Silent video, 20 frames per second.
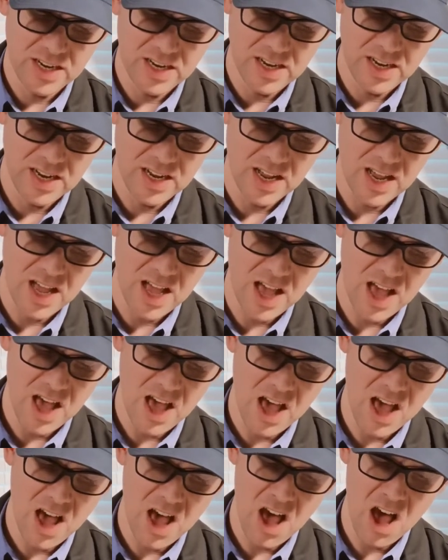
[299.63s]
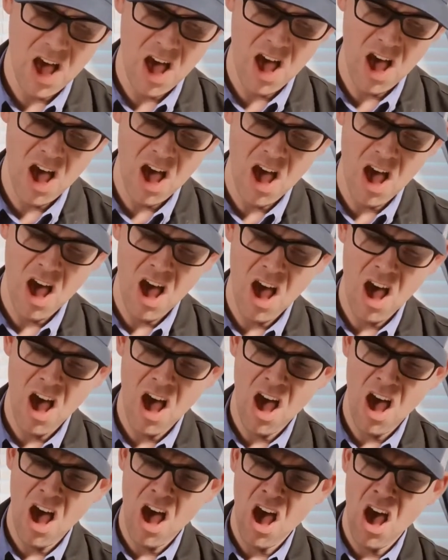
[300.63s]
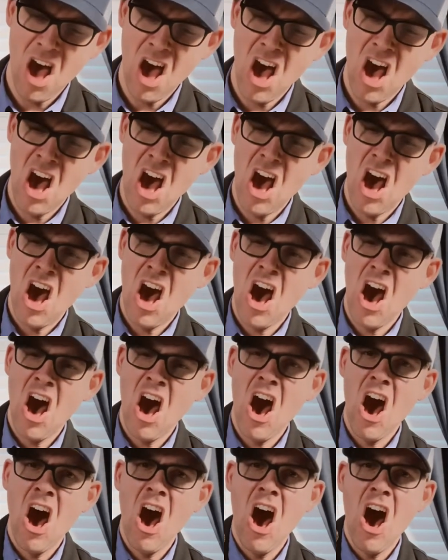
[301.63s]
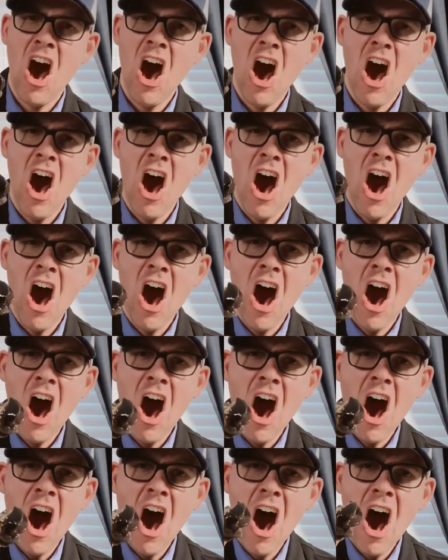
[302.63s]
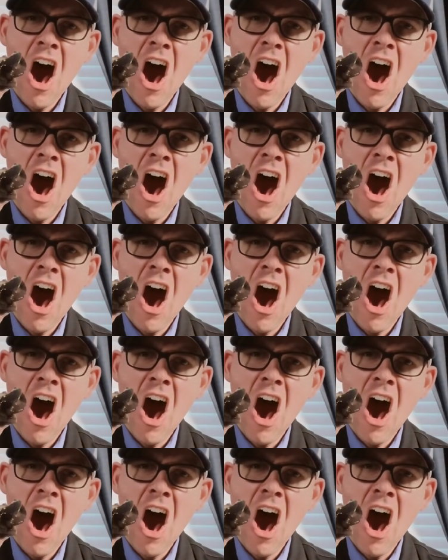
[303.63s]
Nobody speaks.